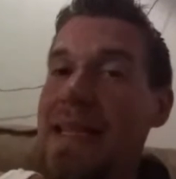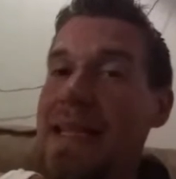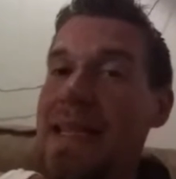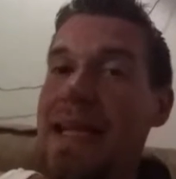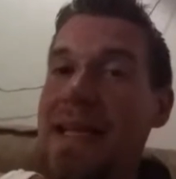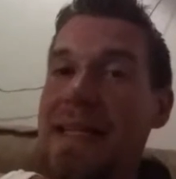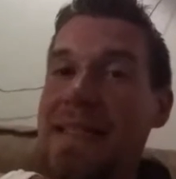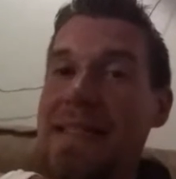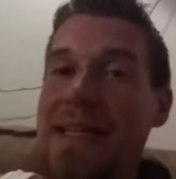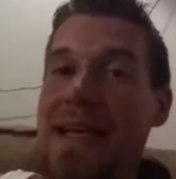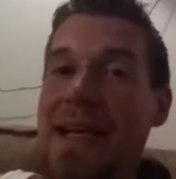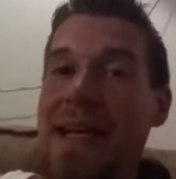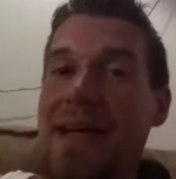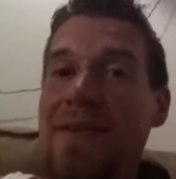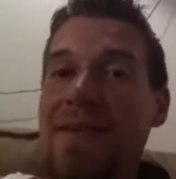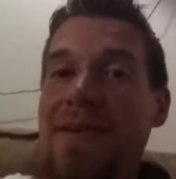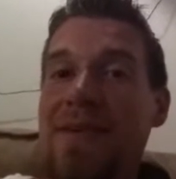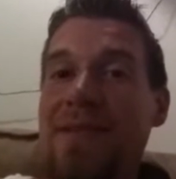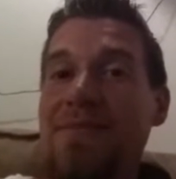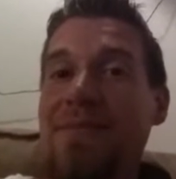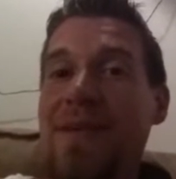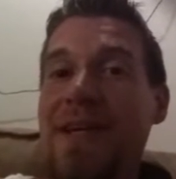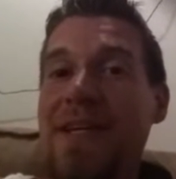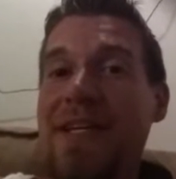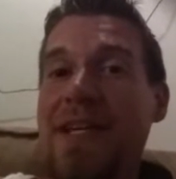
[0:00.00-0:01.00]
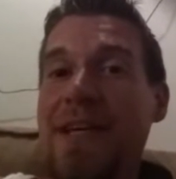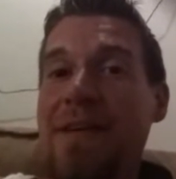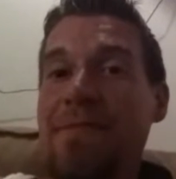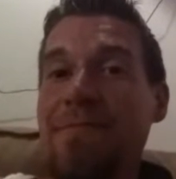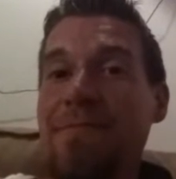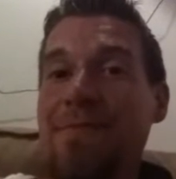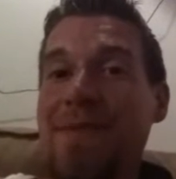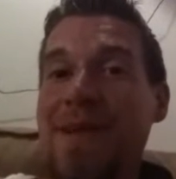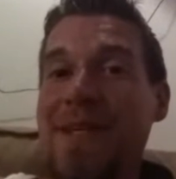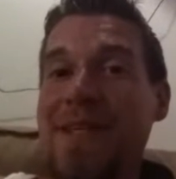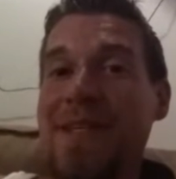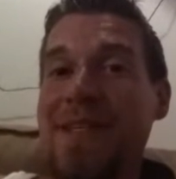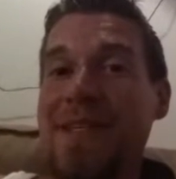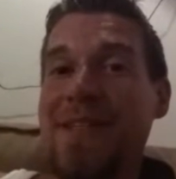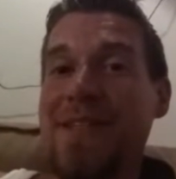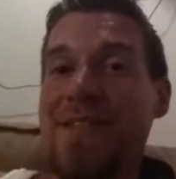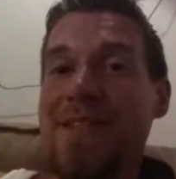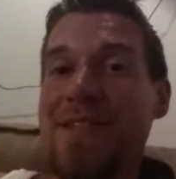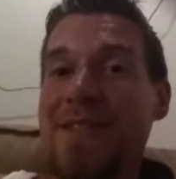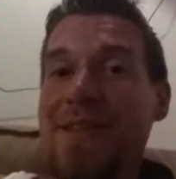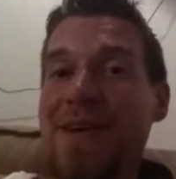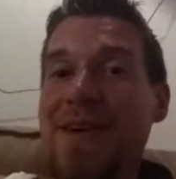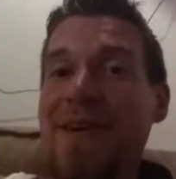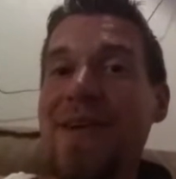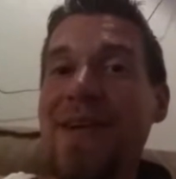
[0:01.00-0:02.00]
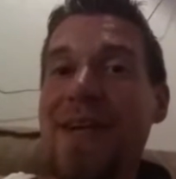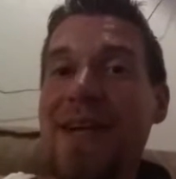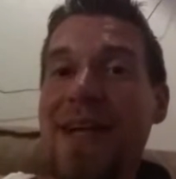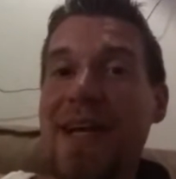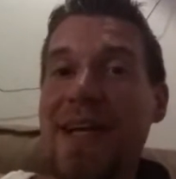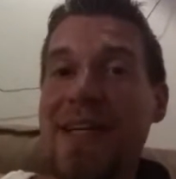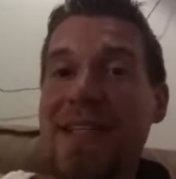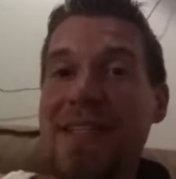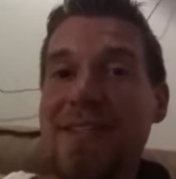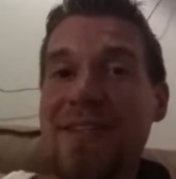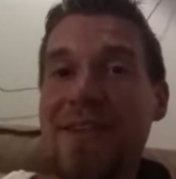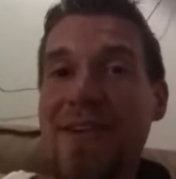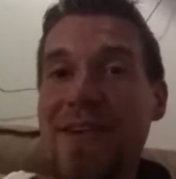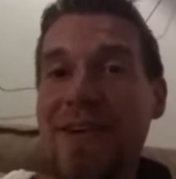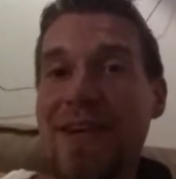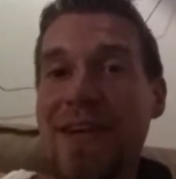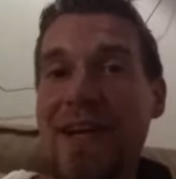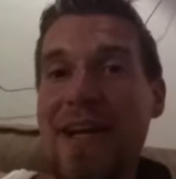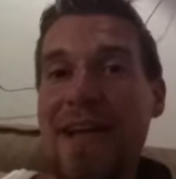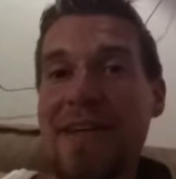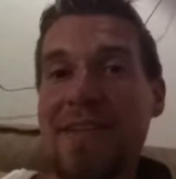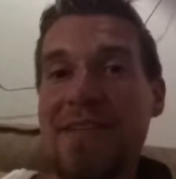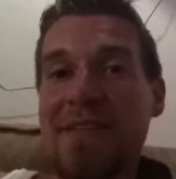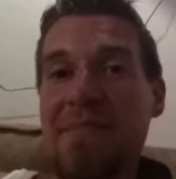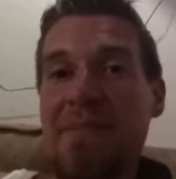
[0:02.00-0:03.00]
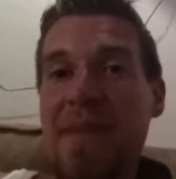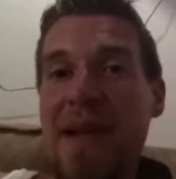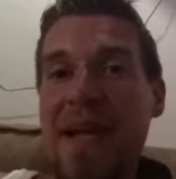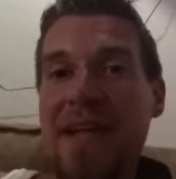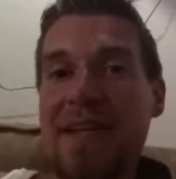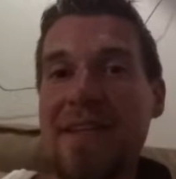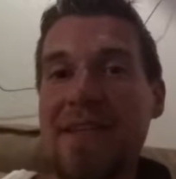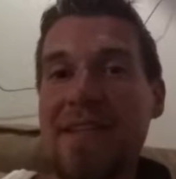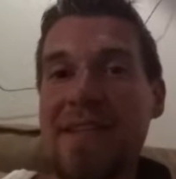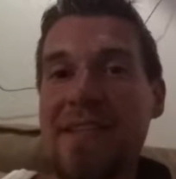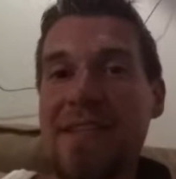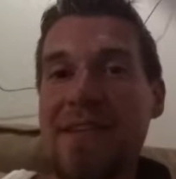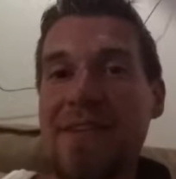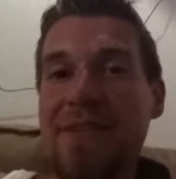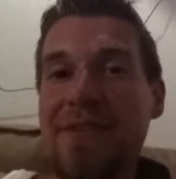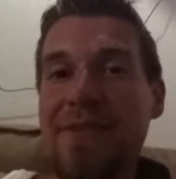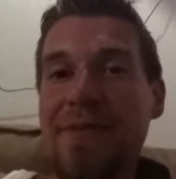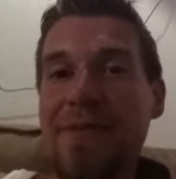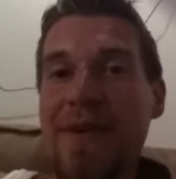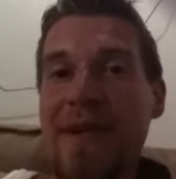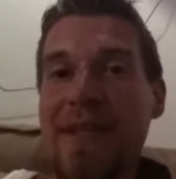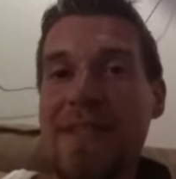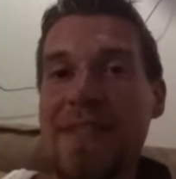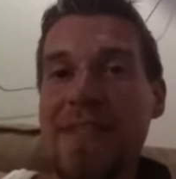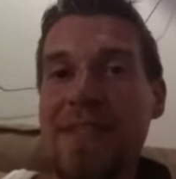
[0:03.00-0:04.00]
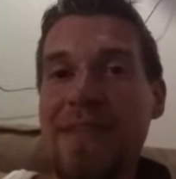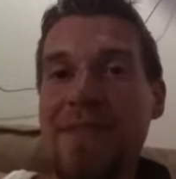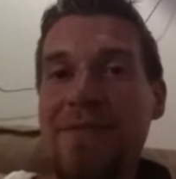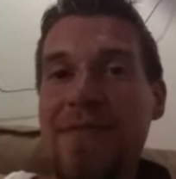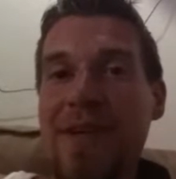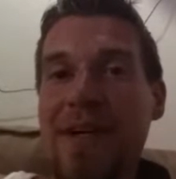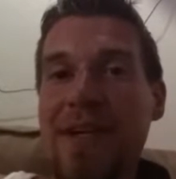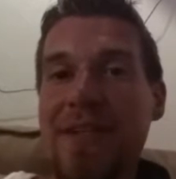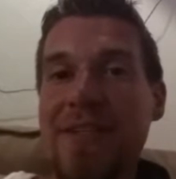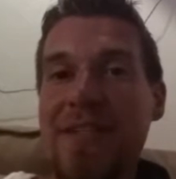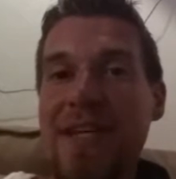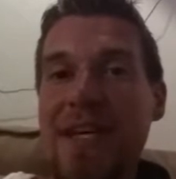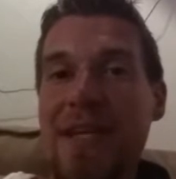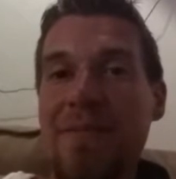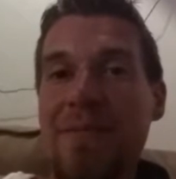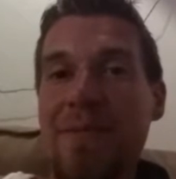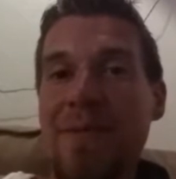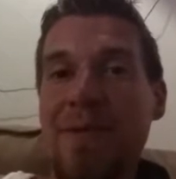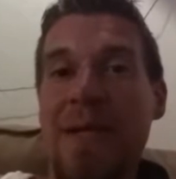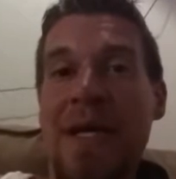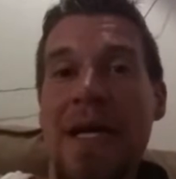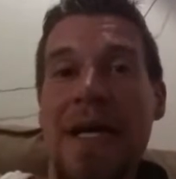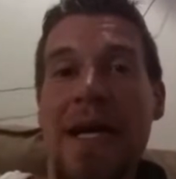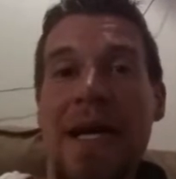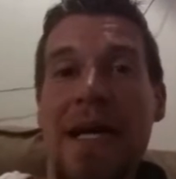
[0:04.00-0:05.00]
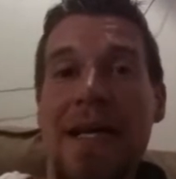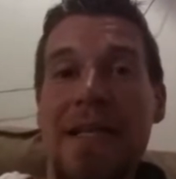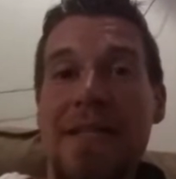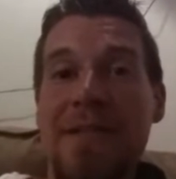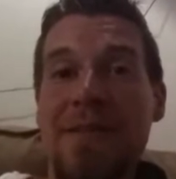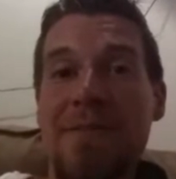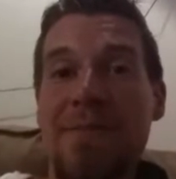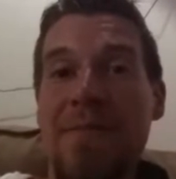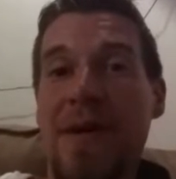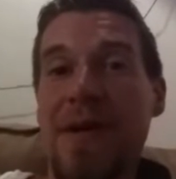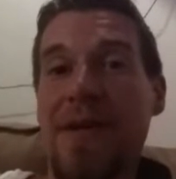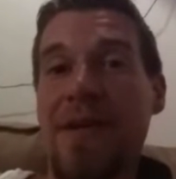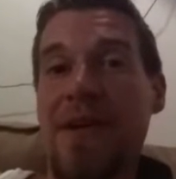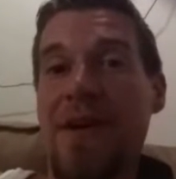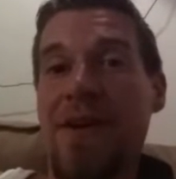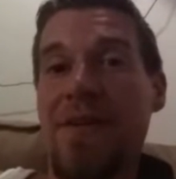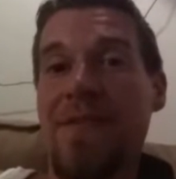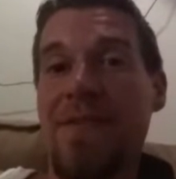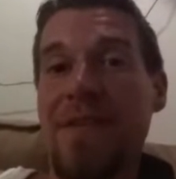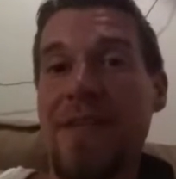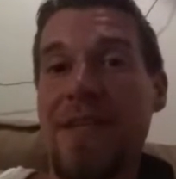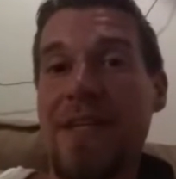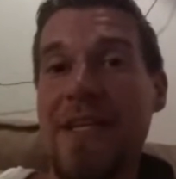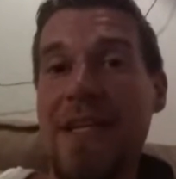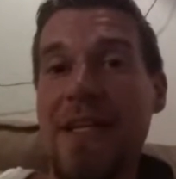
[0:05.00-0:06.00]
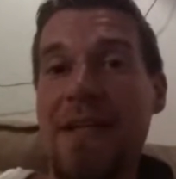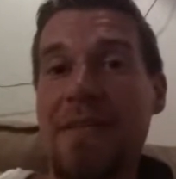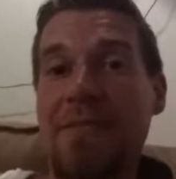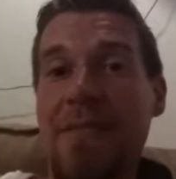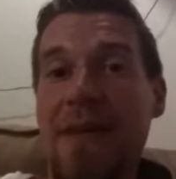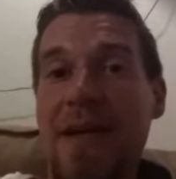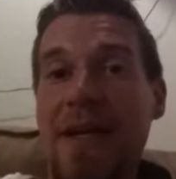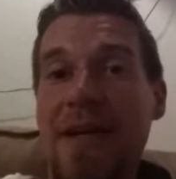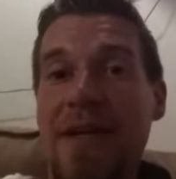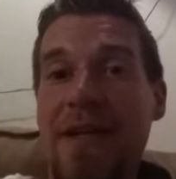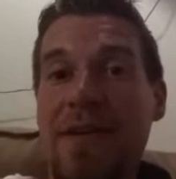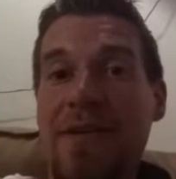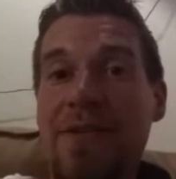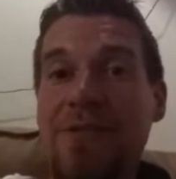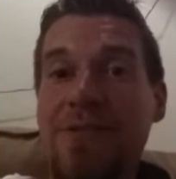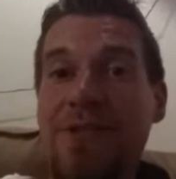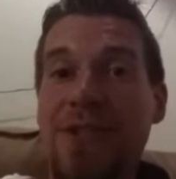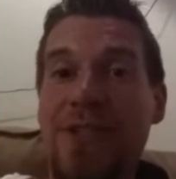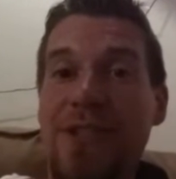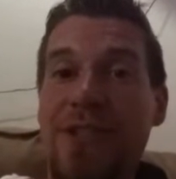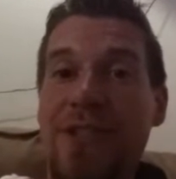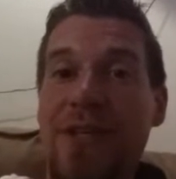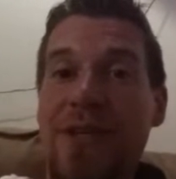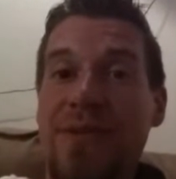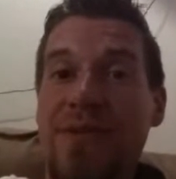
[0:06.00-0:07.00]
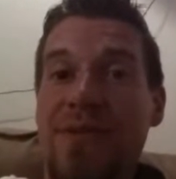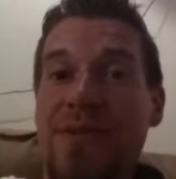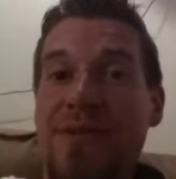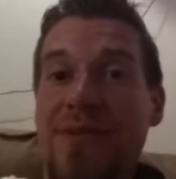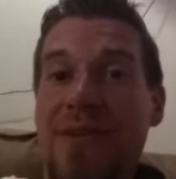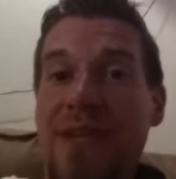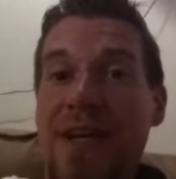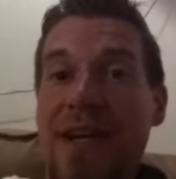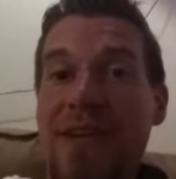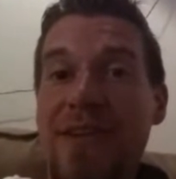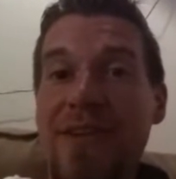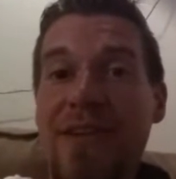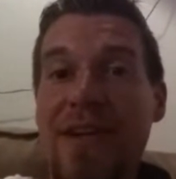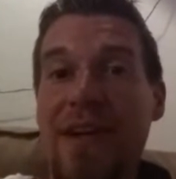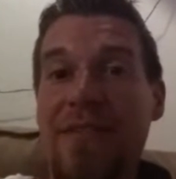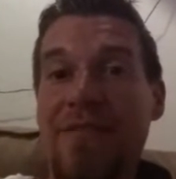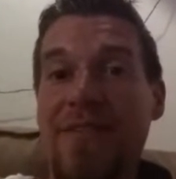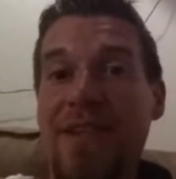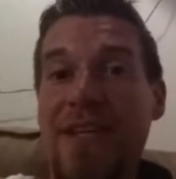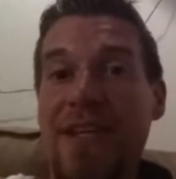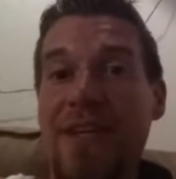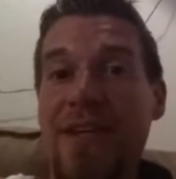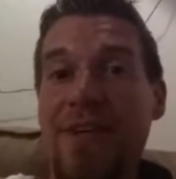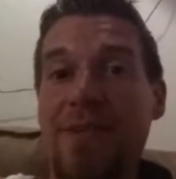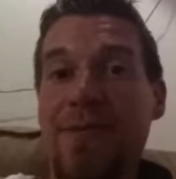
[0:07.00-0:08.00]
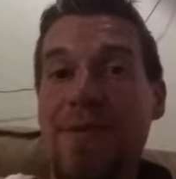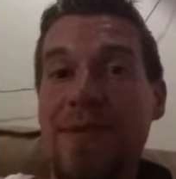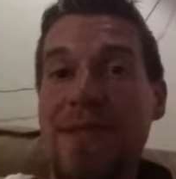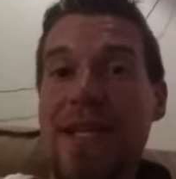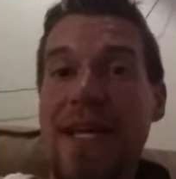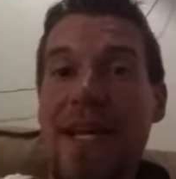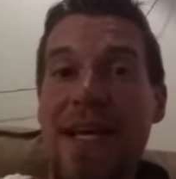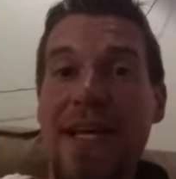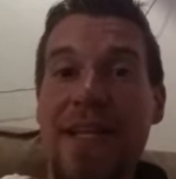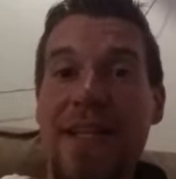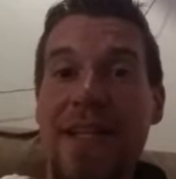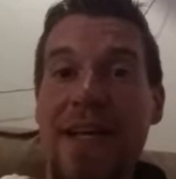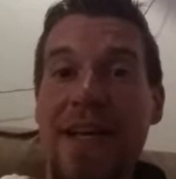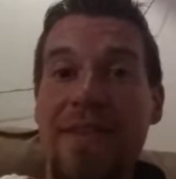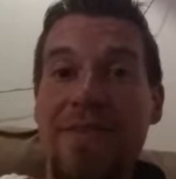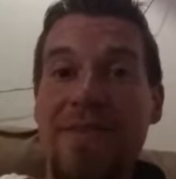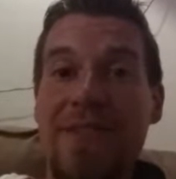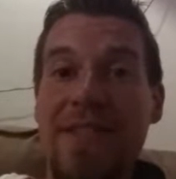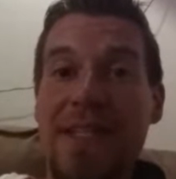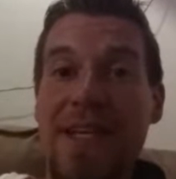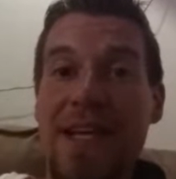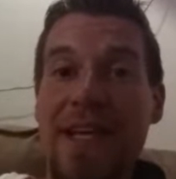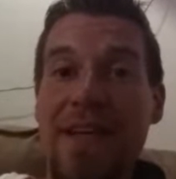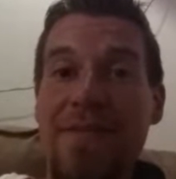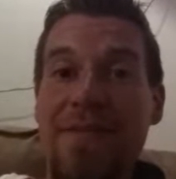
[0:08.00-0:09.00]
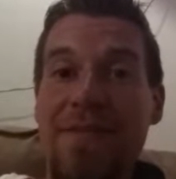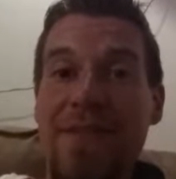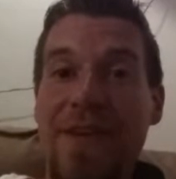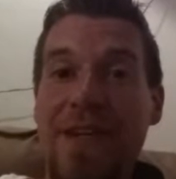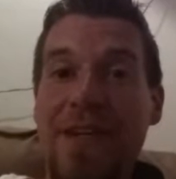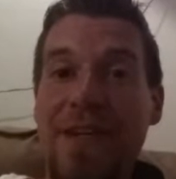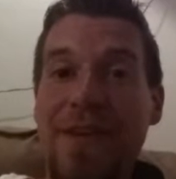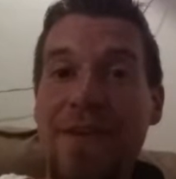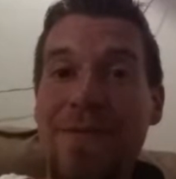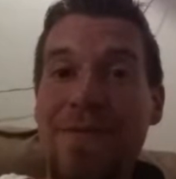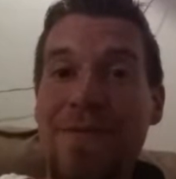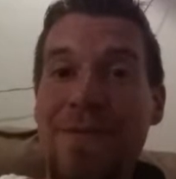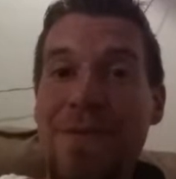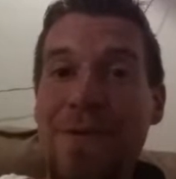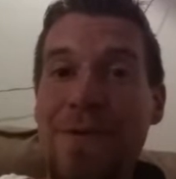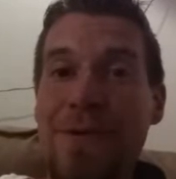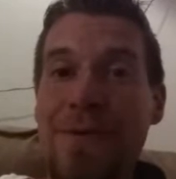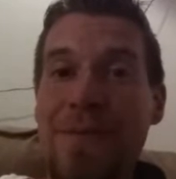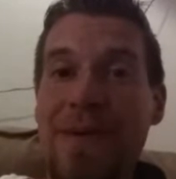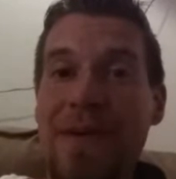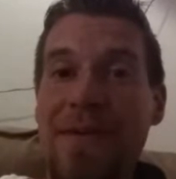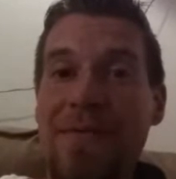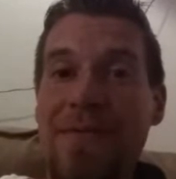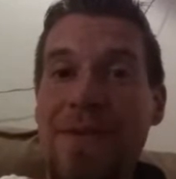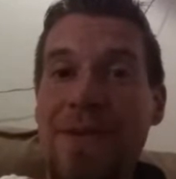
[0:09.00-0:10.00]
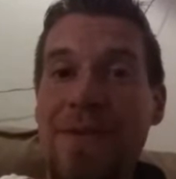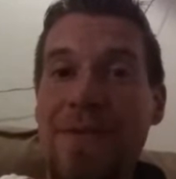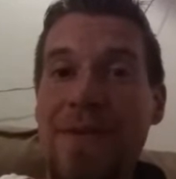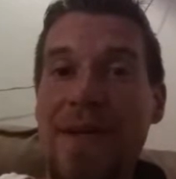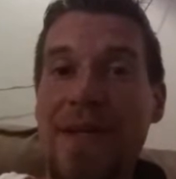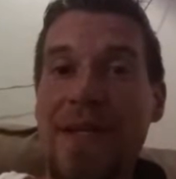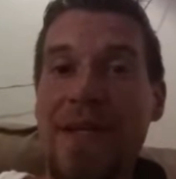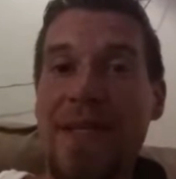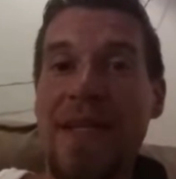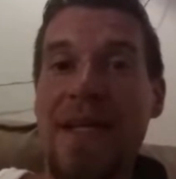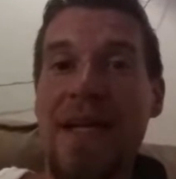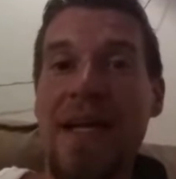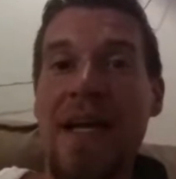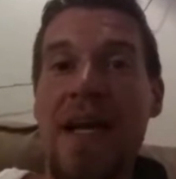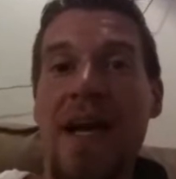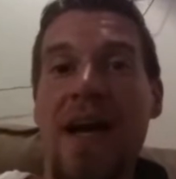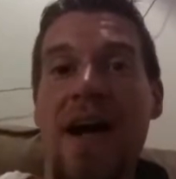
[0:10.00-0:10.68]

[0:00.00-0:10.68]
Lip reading: That's how In My Damn Opinion started. I started out as a panelist on the Wrestling Roundtable, spun off into getting my own show, so now you have to hear what the hell I have to say in video form every week.